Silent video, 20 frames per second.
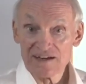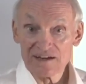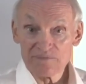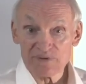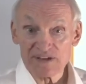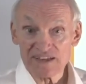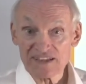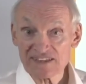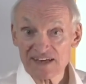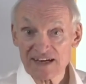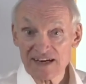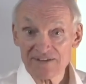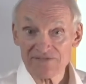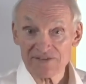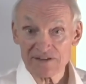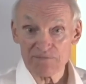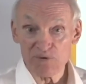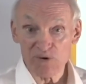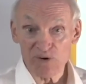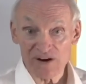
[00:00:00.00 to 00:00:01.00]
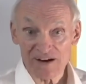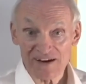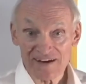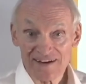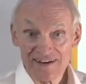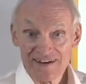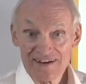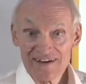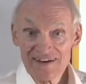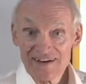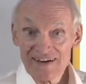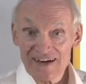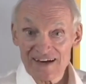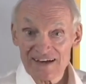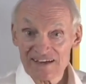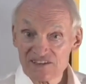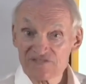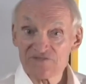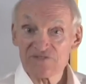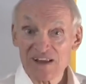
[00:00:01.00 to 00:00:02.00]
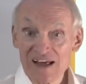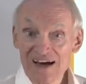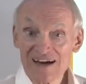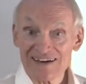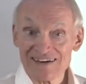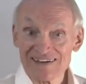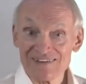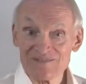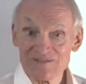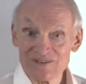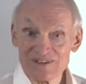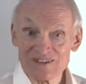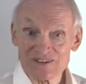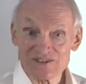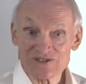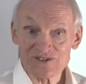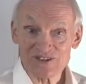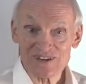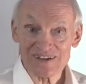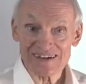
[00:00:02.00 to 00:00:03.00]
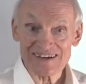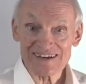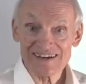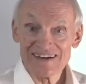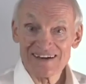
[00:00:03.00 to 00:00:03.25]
but he's a heavy boy and he's flying with his trunk.